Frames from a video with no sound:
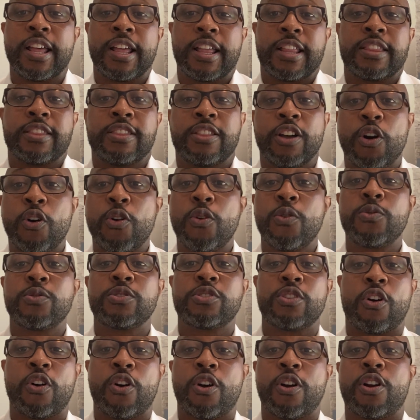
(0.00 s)
those
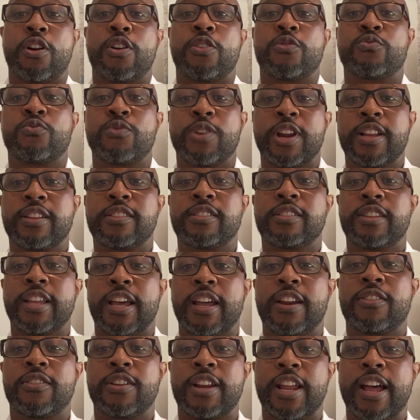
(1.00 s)
are rents
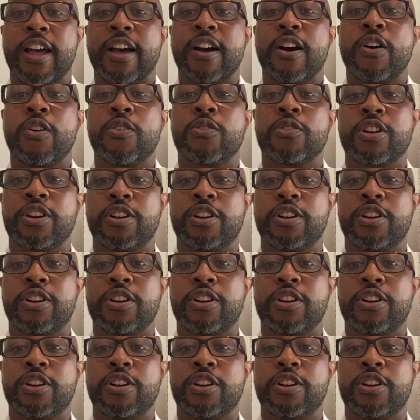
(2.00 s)
that are now